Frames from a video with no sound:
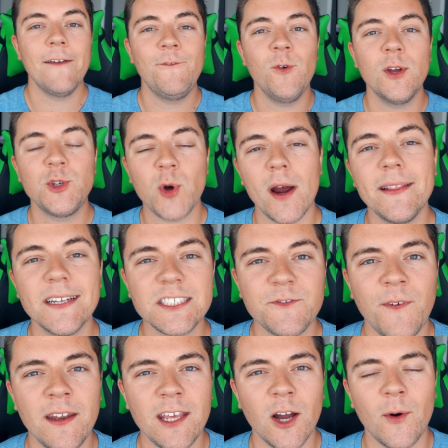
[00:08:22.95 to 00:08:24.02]
If you enjoyed this
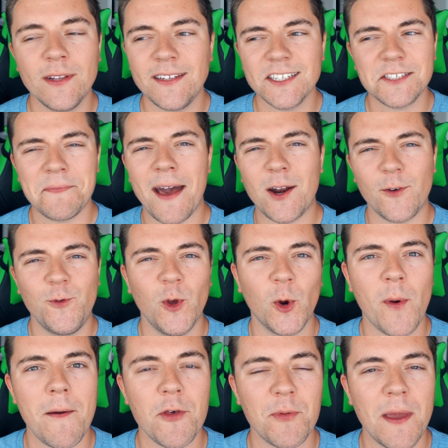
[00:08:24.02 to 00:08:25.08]
video, it doesn't matter if you
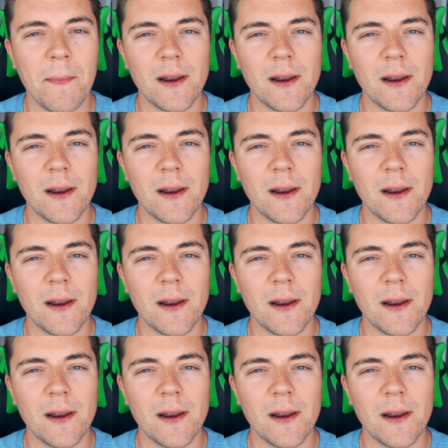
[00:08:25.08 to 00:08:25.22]
agree with me,